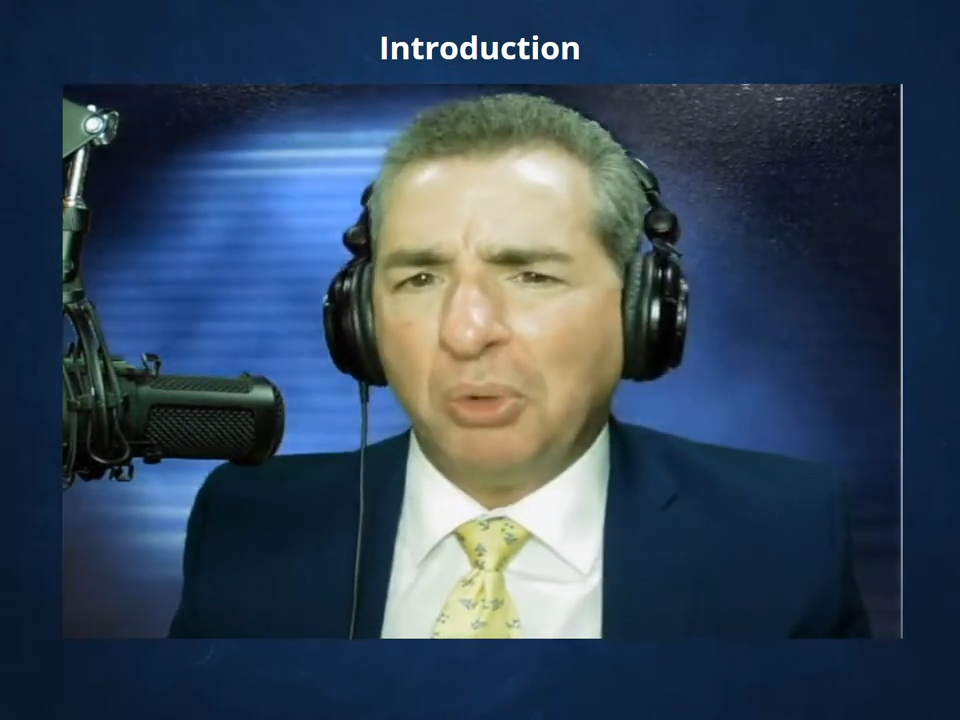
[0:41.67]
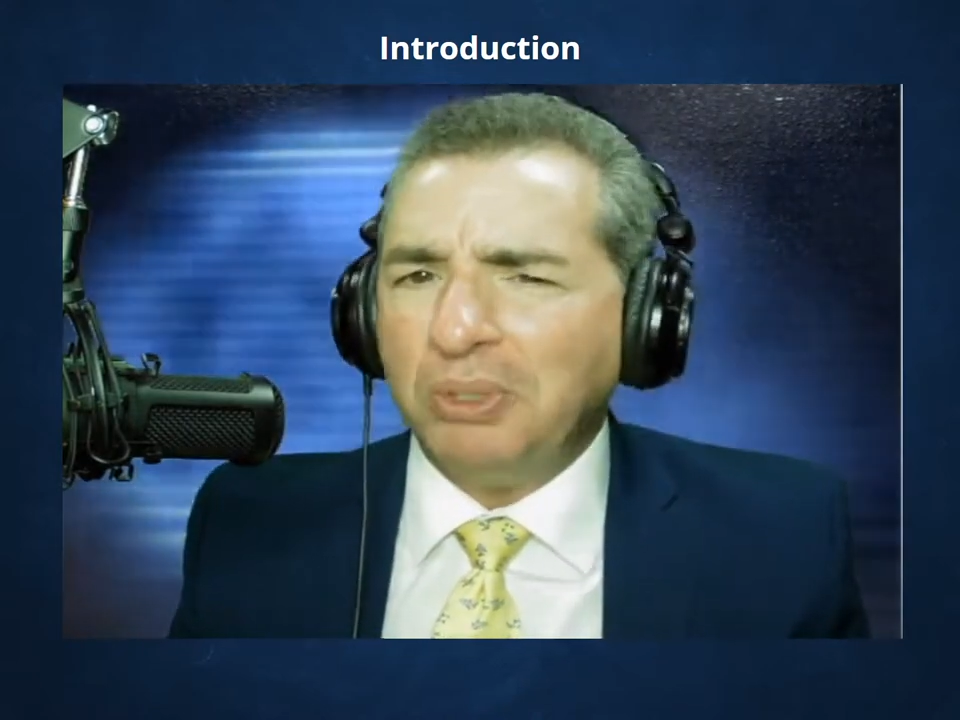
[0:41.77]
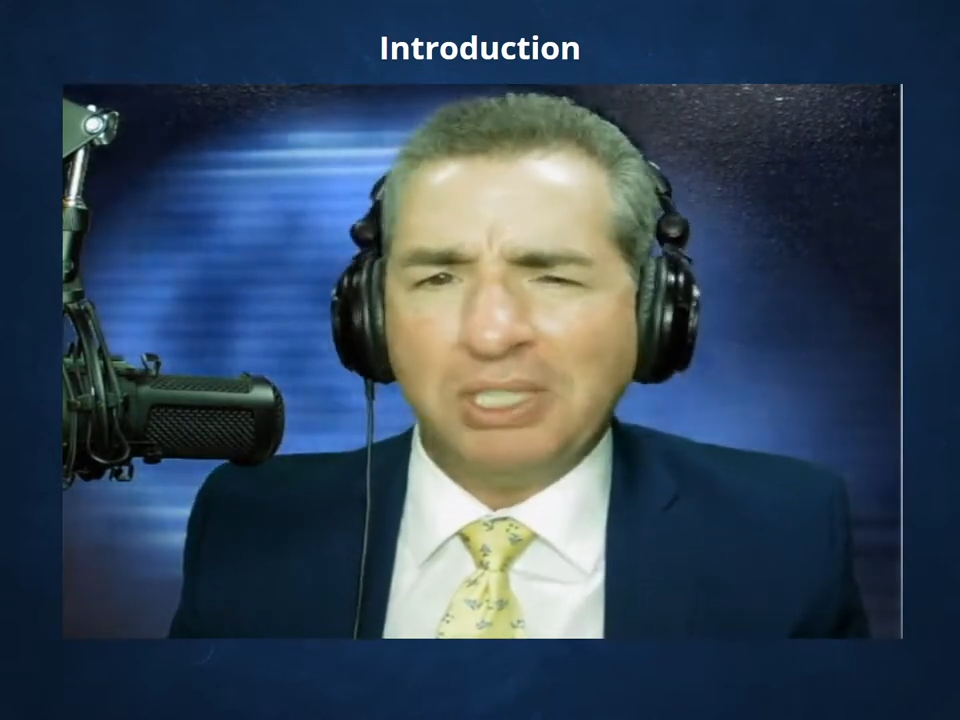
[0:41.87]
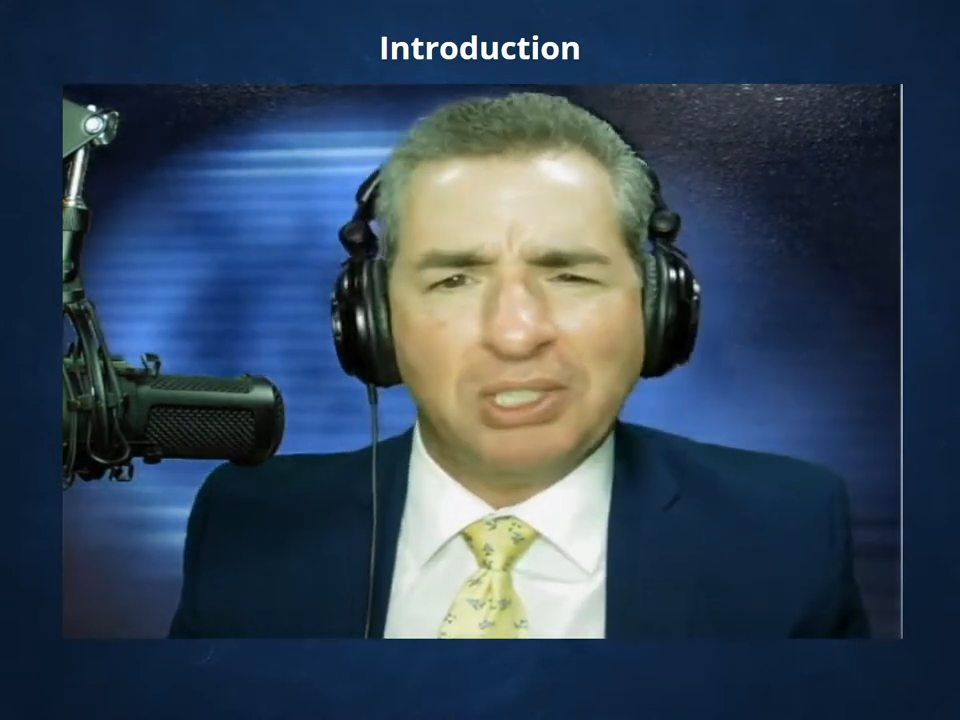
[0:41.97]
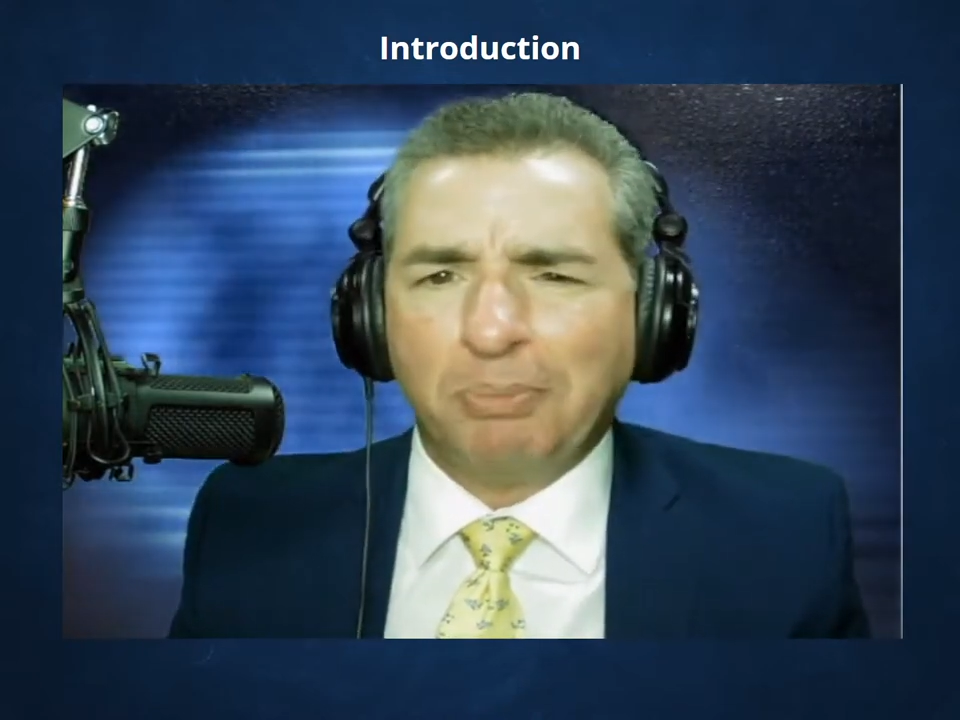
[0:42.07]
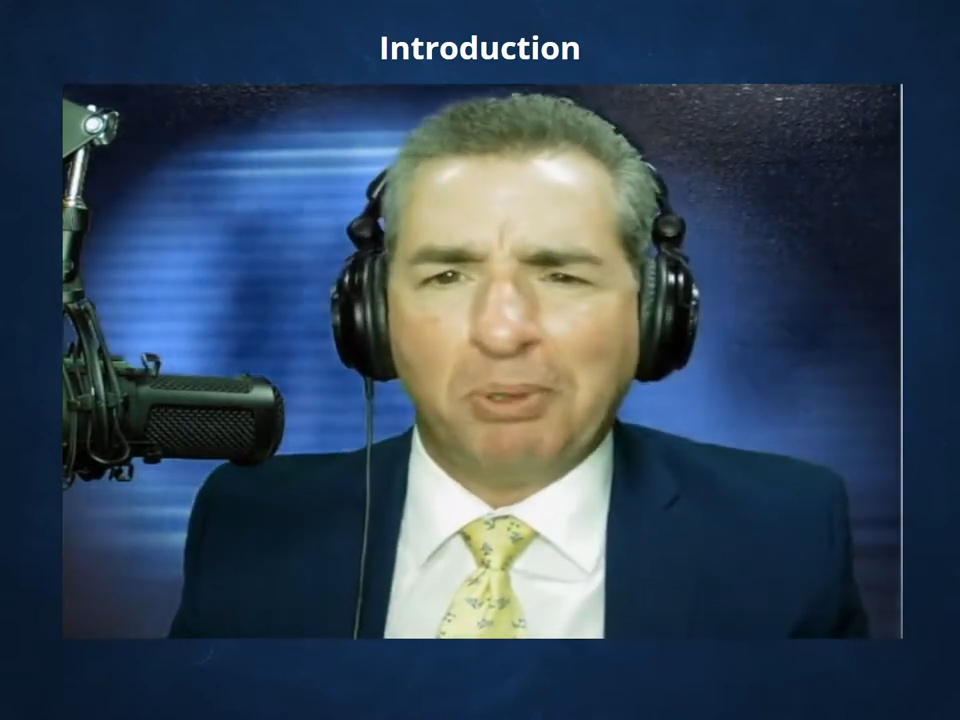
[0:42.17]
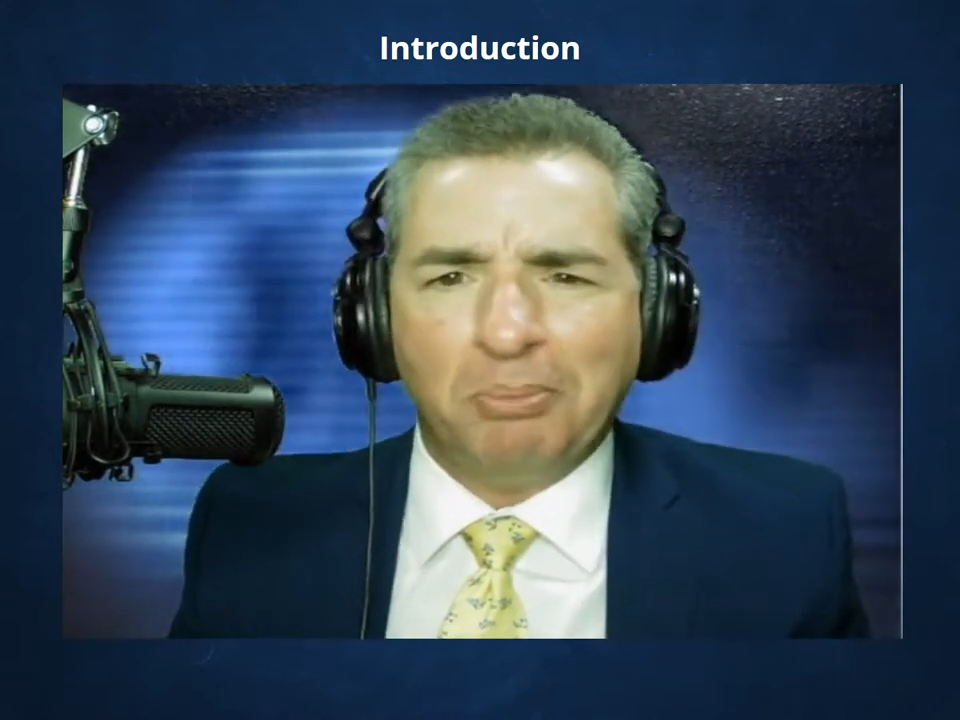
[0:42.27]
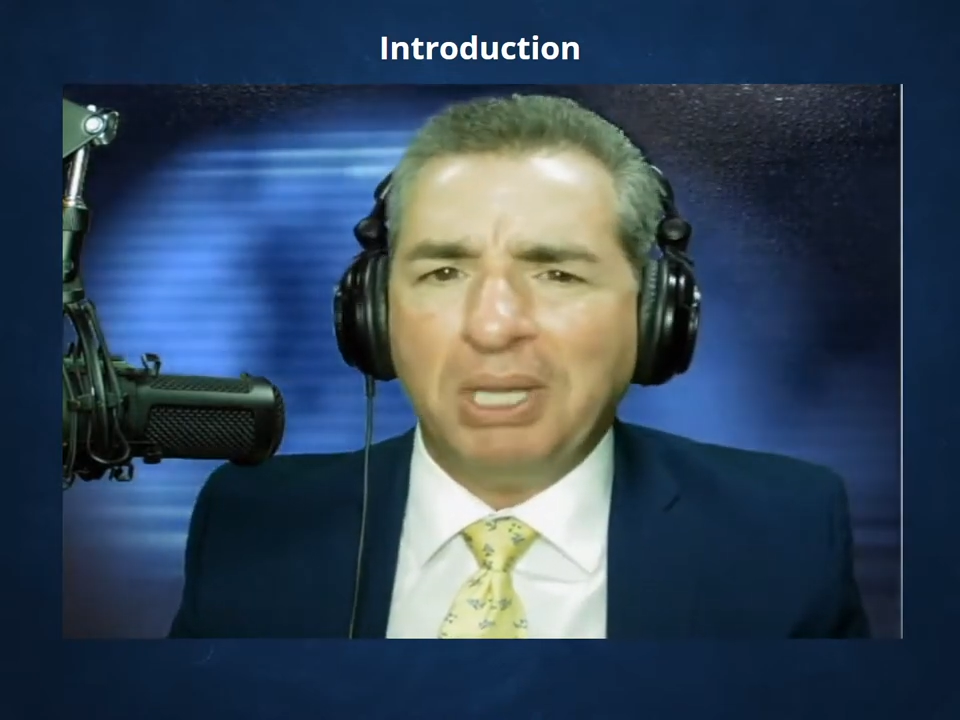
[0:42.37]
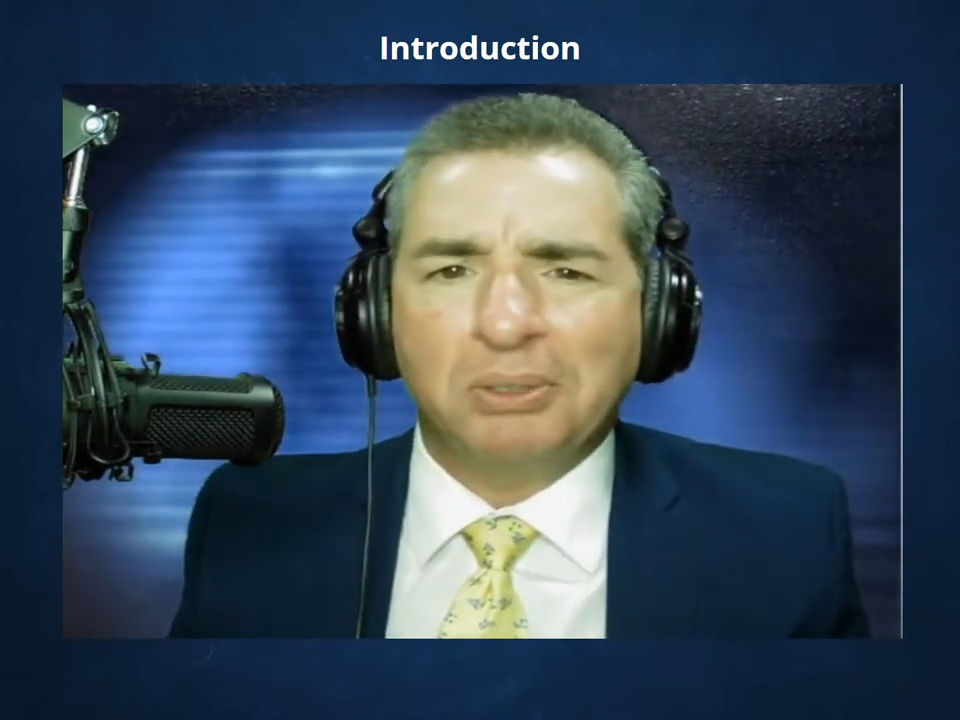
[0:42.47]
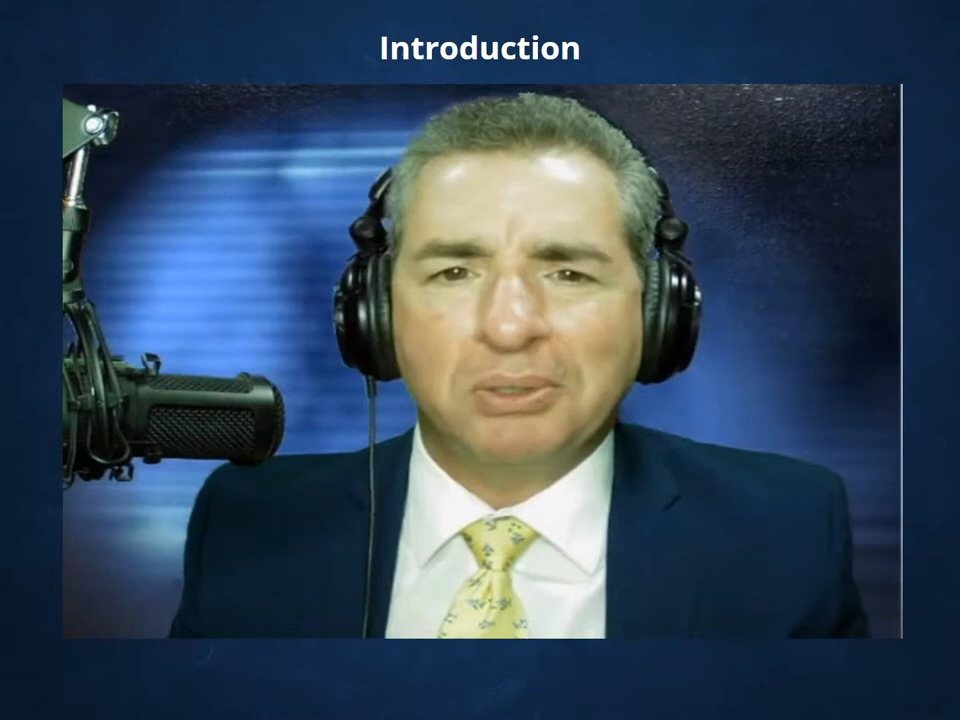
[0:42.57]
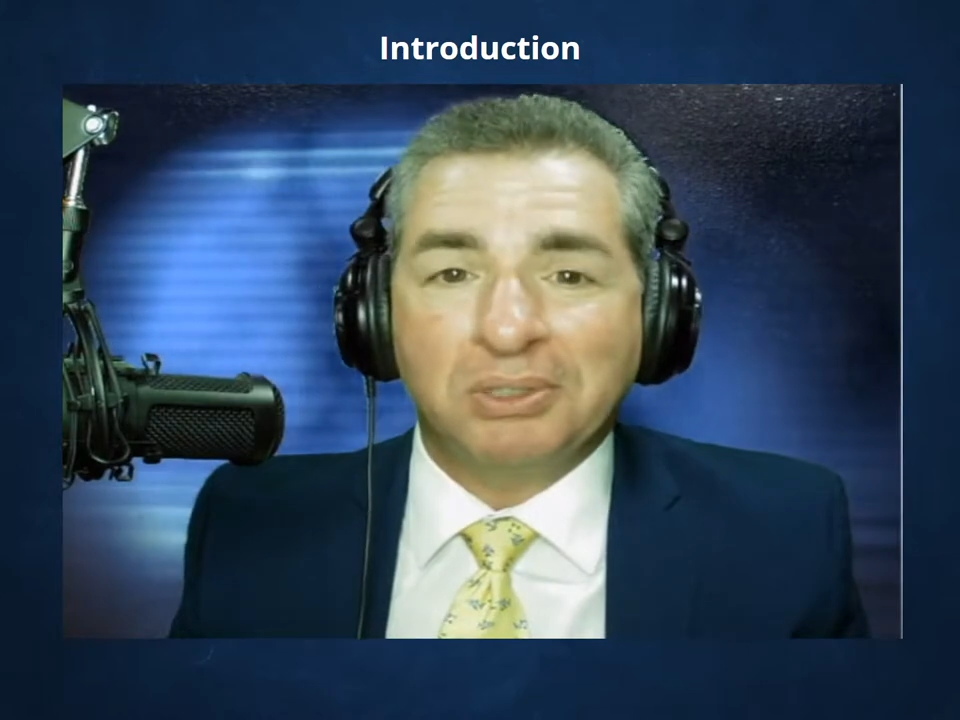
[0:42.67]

only supplemental